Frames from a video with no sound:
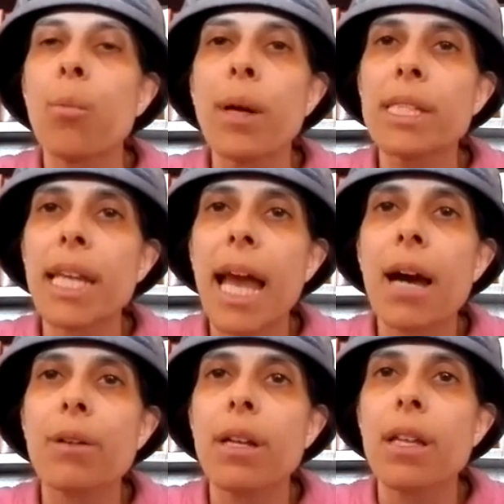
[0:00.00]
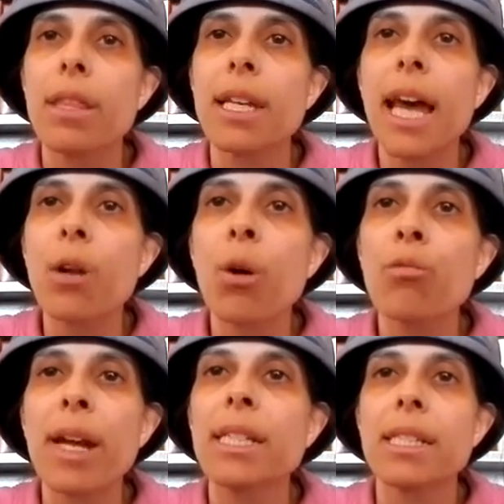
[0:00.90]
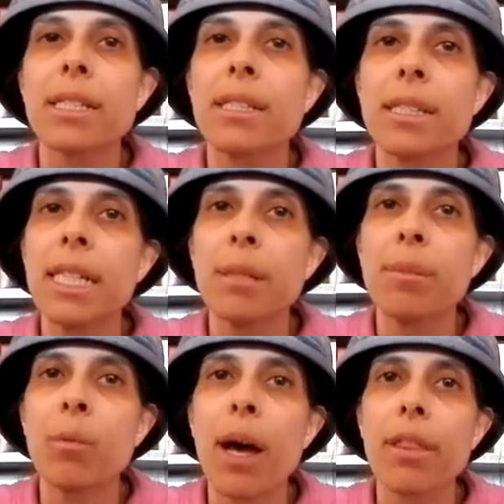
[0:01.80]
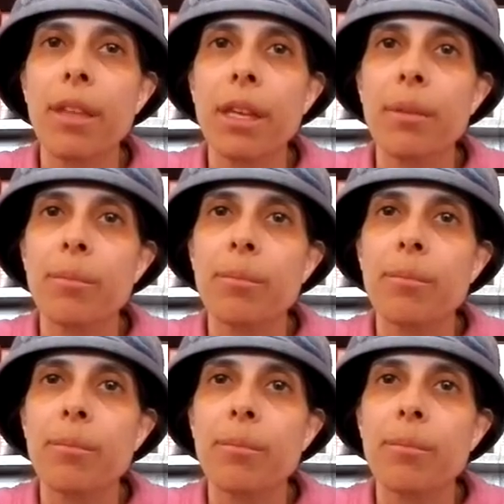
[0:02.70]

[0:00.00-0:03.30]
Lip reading: pointing out that not all righteous need be wealthy.